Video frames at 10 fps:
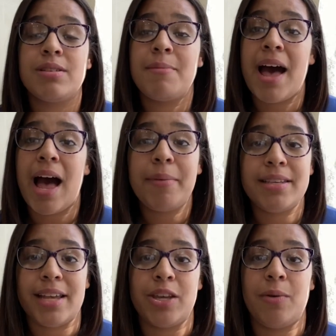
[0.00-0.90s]
some hobbies
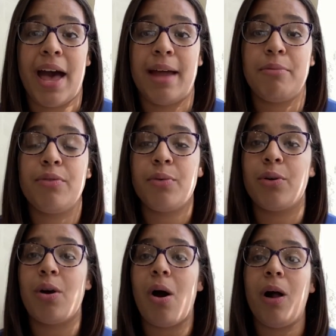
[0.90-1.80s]
that you had
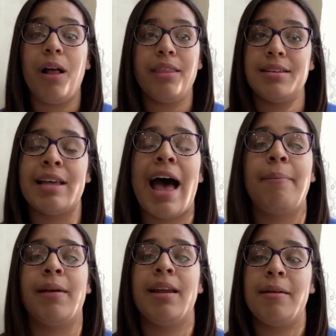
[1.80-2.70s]
before all this happened.